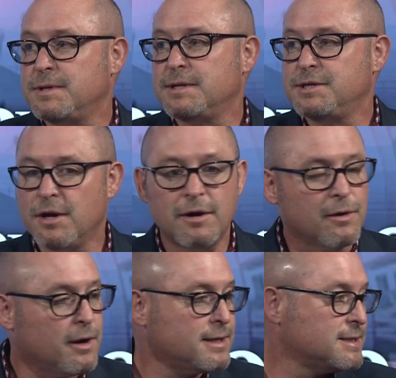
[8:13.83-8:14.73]
when it's
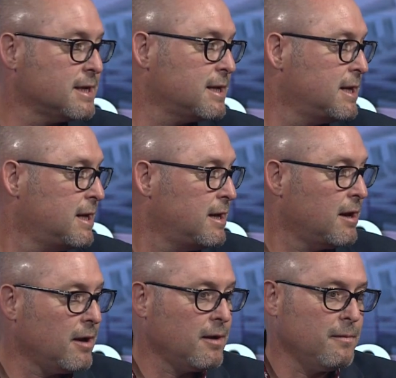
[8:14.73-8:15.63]
younger onset,
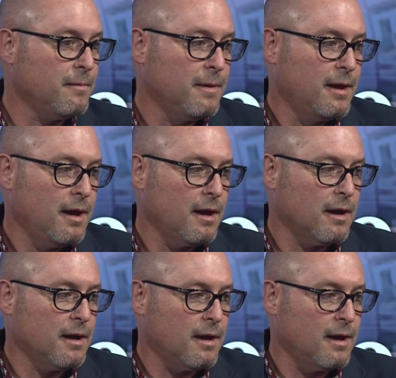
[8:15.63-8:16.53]

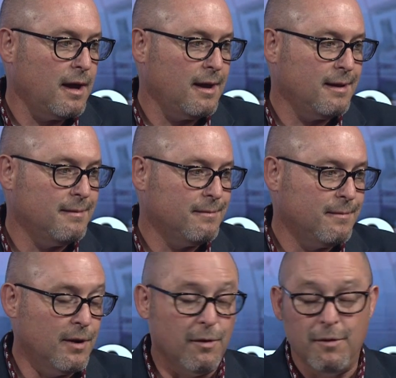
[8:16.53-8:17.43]
and
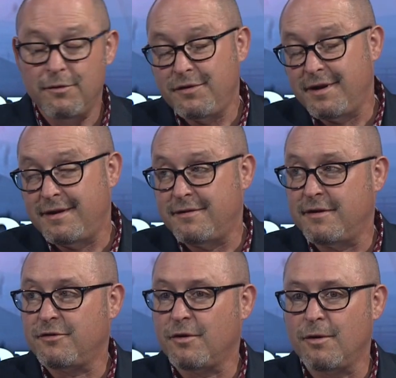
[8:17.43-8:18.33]
you know, those
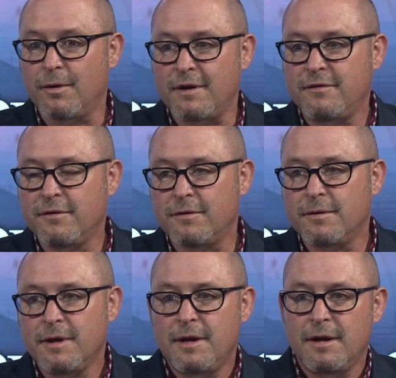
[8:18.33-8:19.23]
statistics are growing
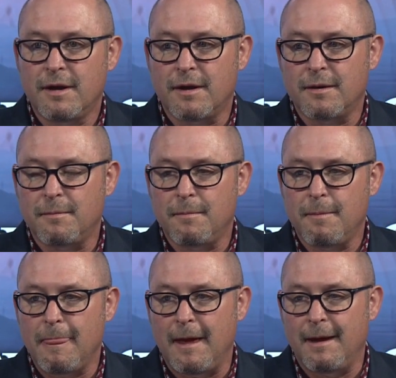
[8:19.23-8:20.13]
too.
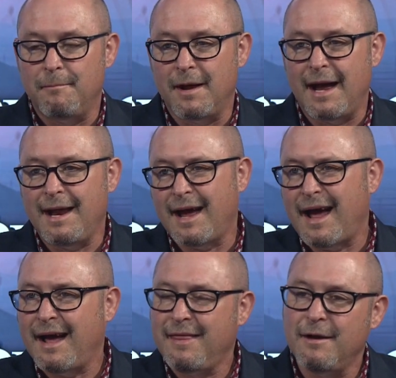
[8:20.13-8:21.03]
But
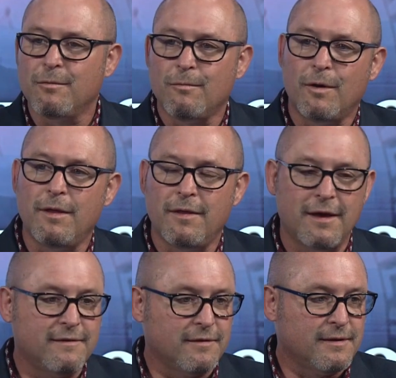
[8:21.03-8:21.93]
I think one of the
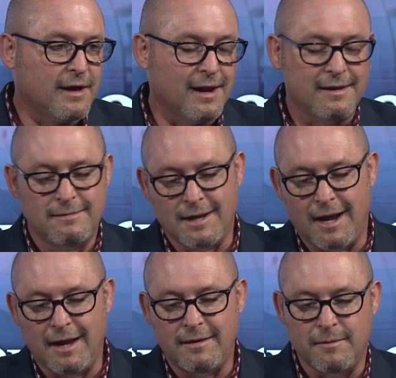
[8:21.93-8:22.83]
things that kind of
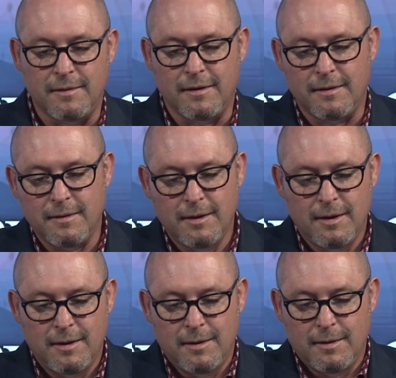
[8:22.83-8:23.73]
tie into
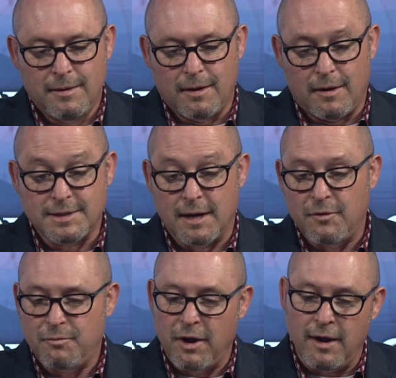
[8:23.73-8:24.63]

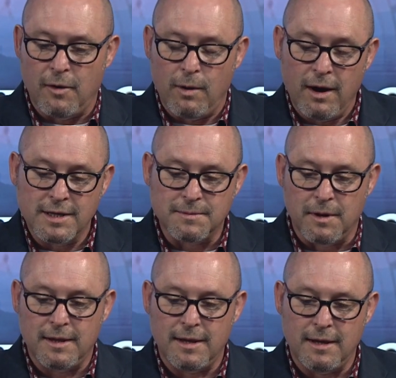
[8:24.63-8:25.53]
Alzheimer's Brain and Awareness
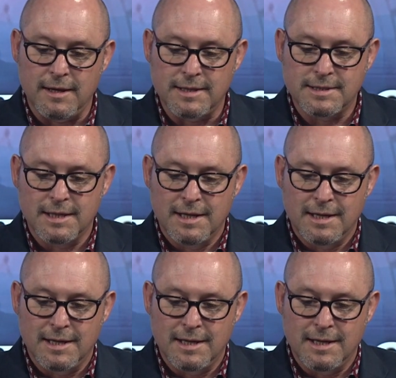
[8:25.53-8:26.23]
Month is